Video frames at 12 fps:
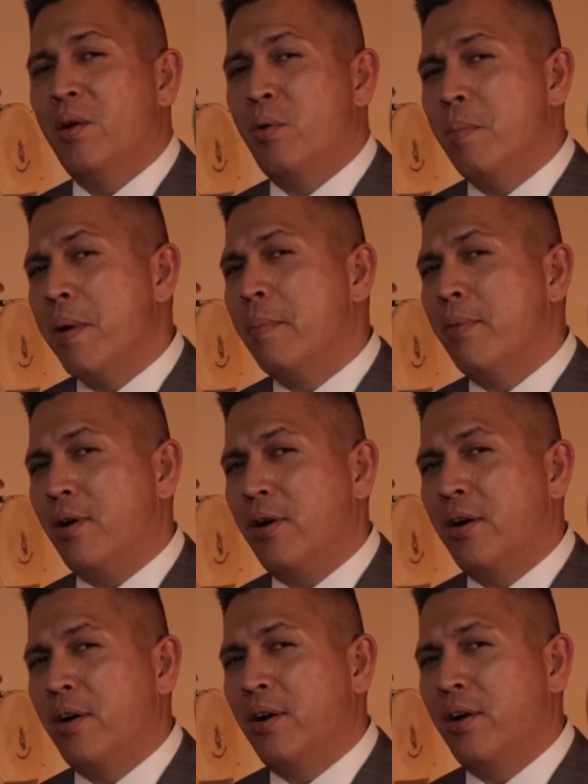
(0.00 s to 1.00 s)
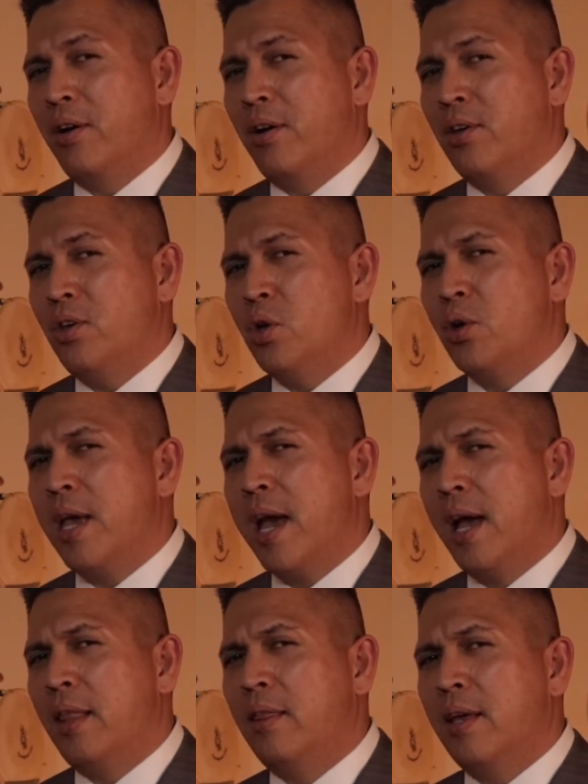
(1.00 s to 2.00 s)
Remember, you
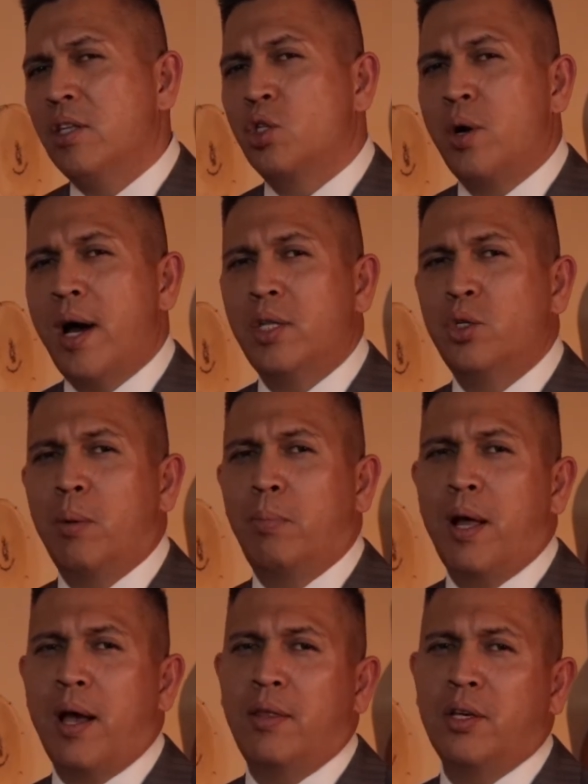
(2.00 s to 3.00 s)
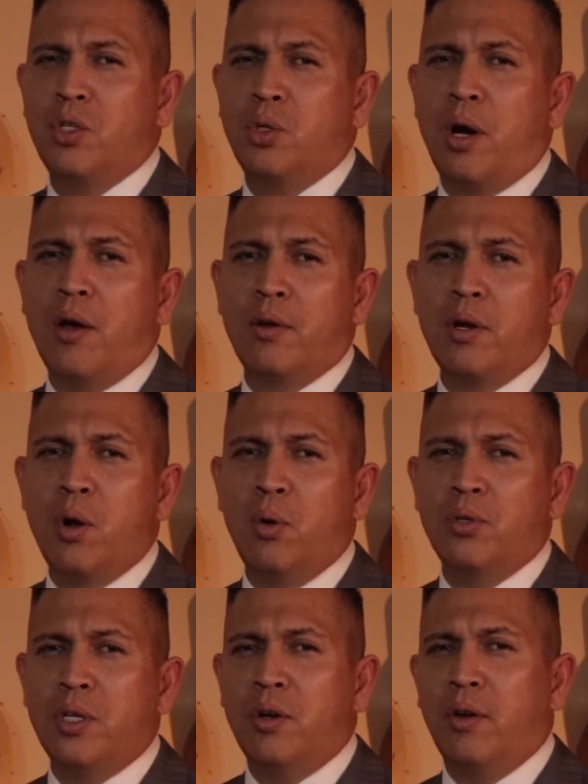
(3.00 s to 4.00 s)
can then try to apply this to other
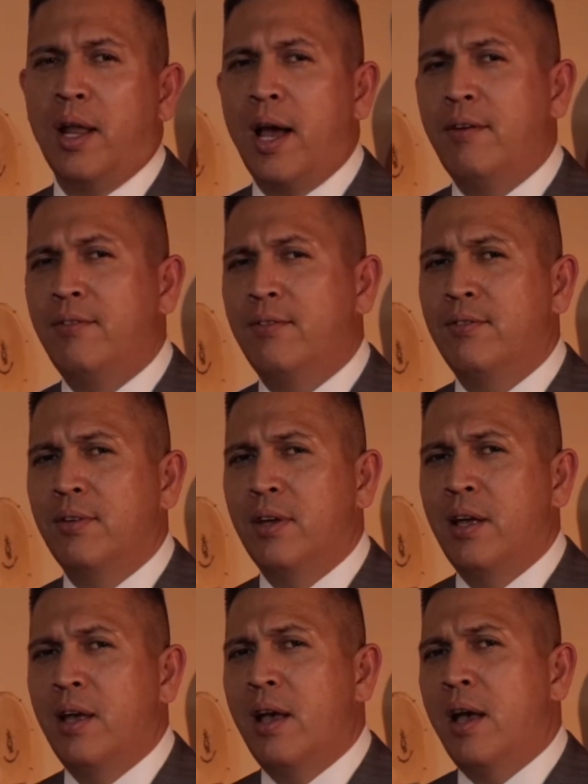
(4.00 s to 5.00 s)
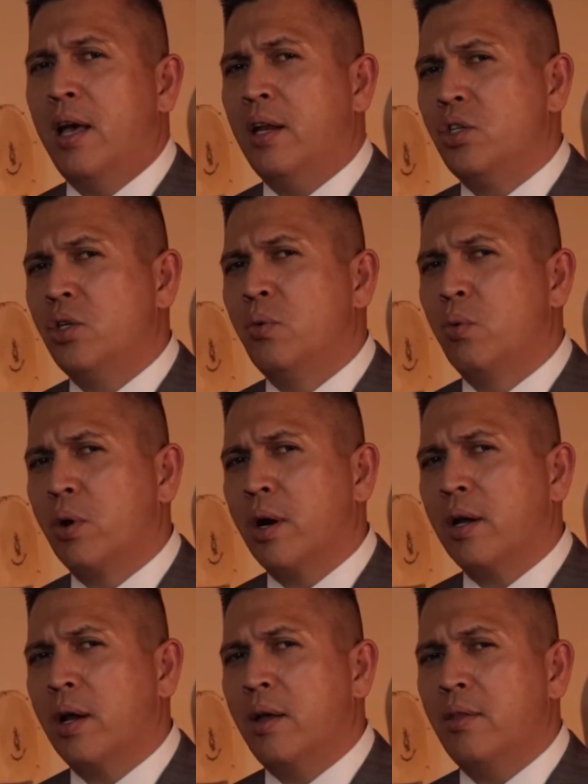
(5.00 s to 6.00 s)
goals in your life, and it should
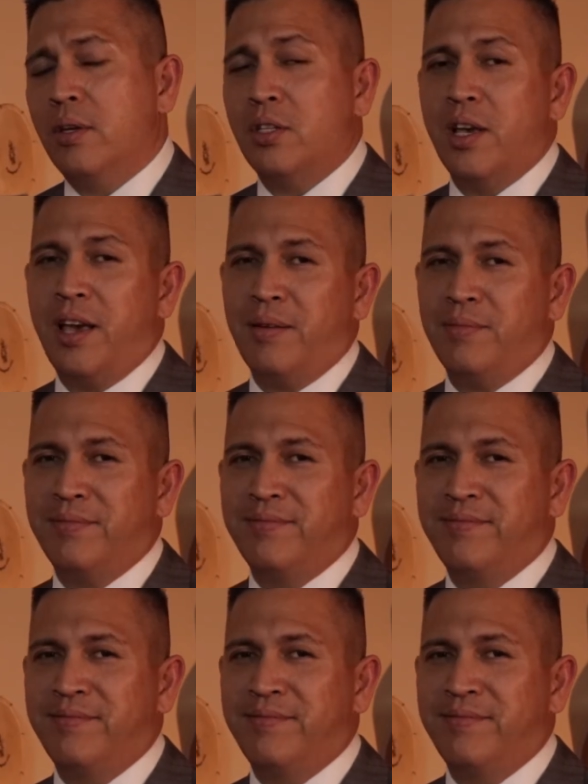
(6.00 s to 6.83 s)
work the same.